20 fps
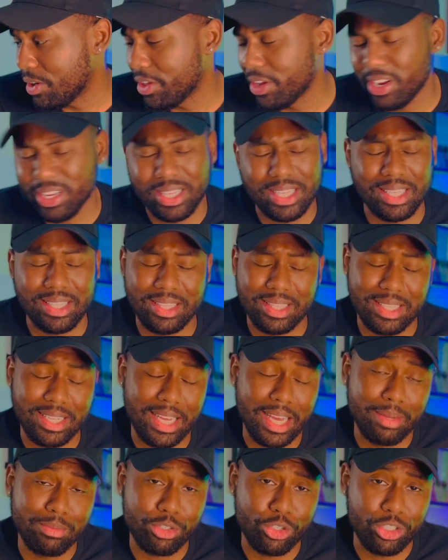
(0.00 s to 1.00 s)
I think the
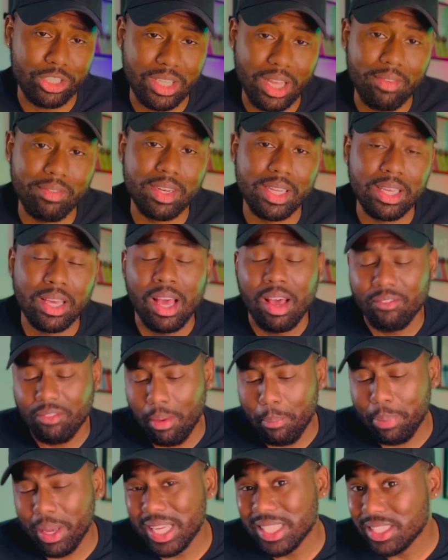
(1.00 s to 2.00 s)
games are 70. If
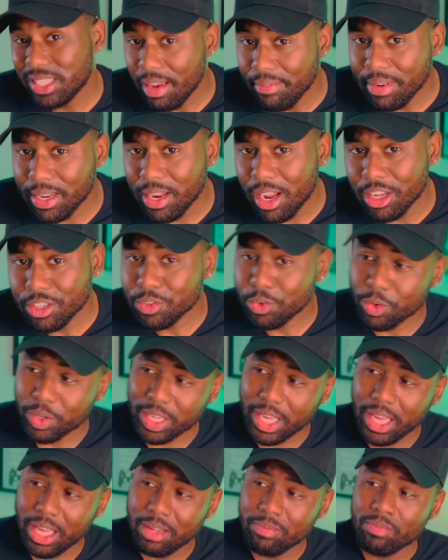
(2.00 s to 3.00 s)
I'm paying $70 for a
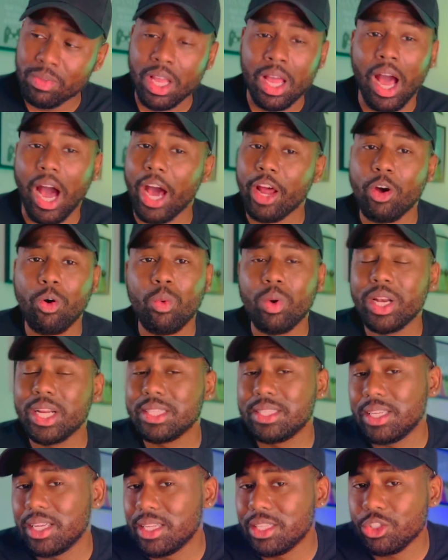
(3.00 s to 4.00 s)
game, I don't want a
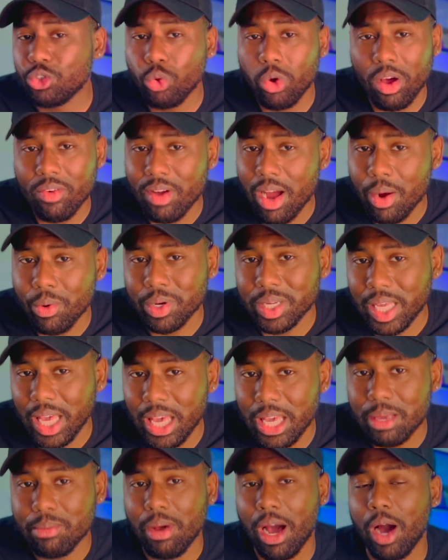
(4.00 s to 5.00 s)
10, 12-hour
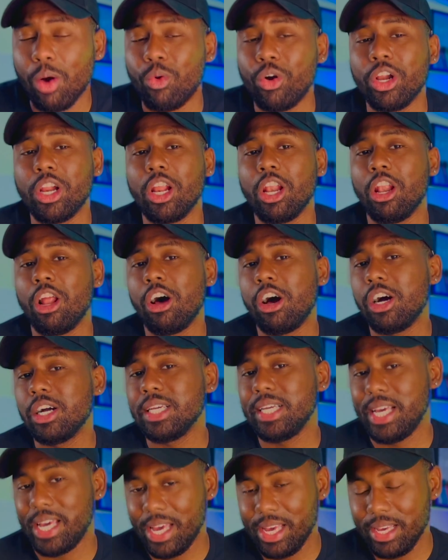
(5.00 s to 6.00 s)
game. I want a long
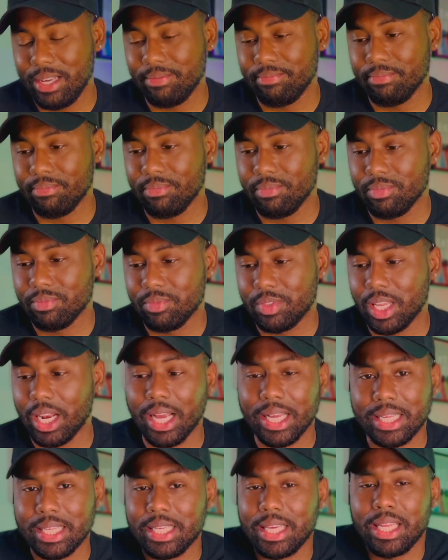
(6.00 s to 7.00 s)
game that I
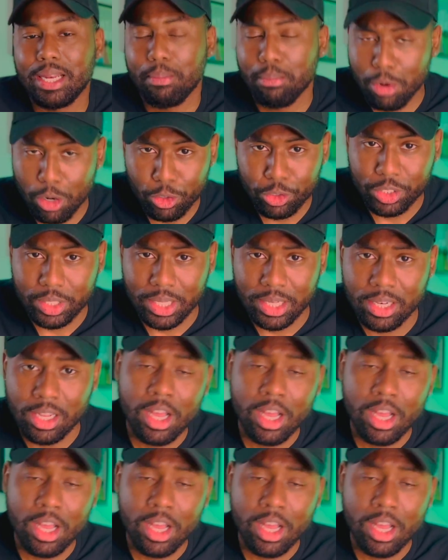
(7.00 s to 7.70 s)
can get immersed in.